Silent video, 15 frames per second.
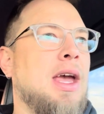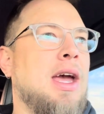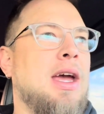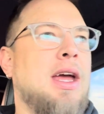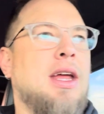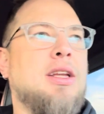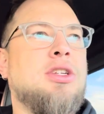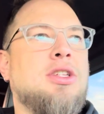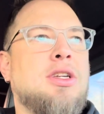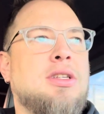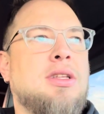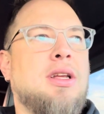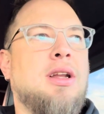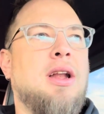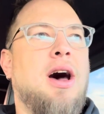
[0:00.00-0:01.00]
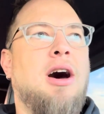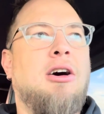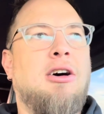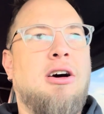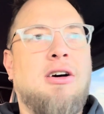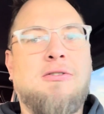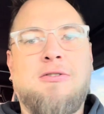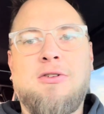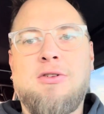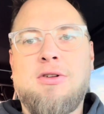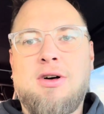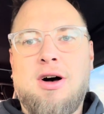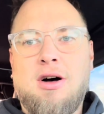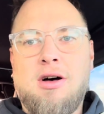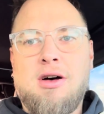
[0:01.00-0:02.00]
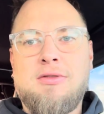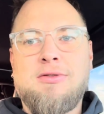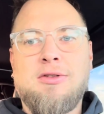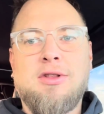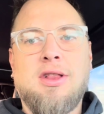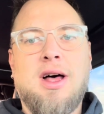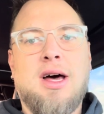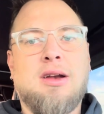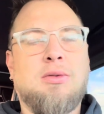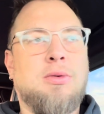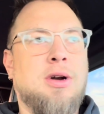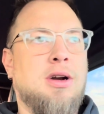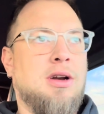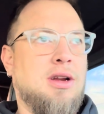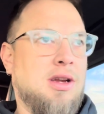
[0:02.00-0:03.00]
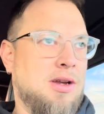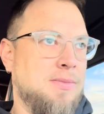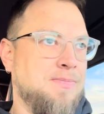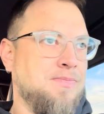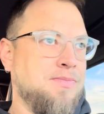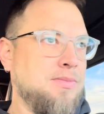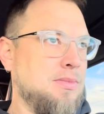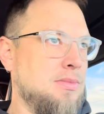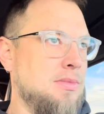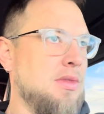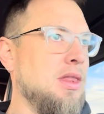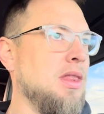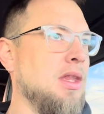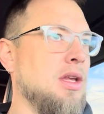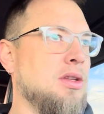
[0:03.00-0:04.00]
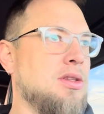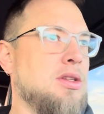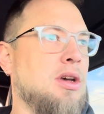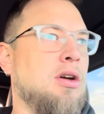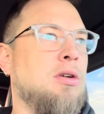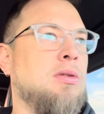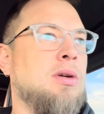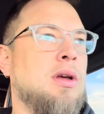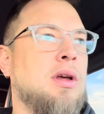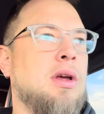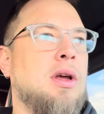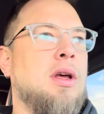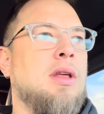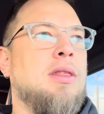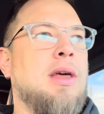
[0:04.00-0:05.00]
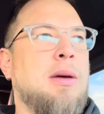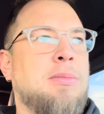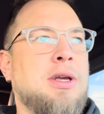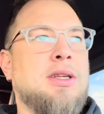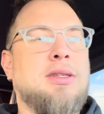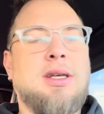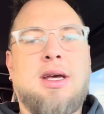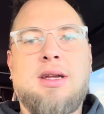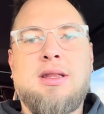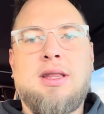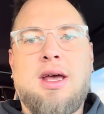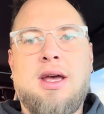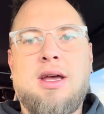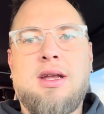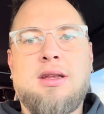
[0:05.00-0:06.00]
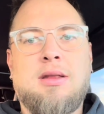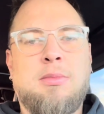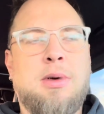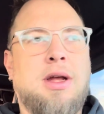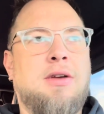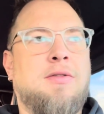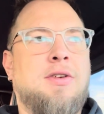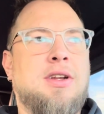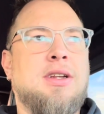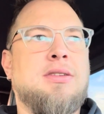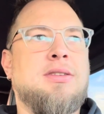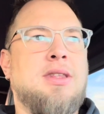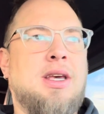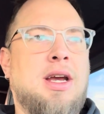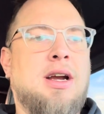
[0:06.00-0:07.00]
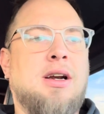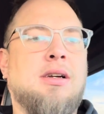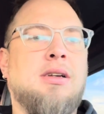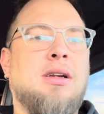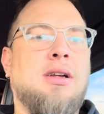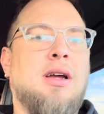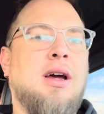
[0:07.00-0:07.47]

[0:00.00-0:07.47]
It's just an awful lot of work. So that being said, in the end, the benefit is there.